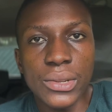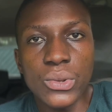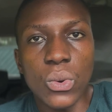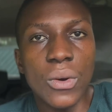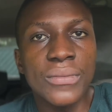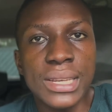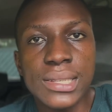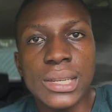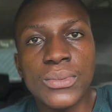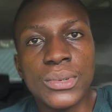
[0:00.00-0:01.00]
you
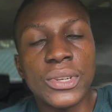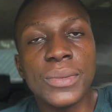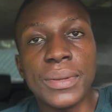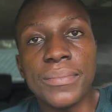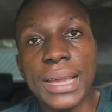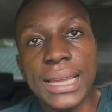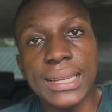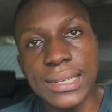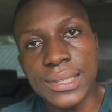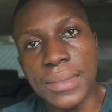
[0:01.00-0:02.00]
obviously will not be paid
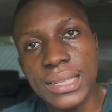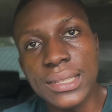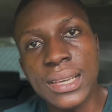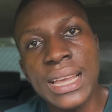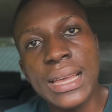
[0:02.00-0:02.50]
as much,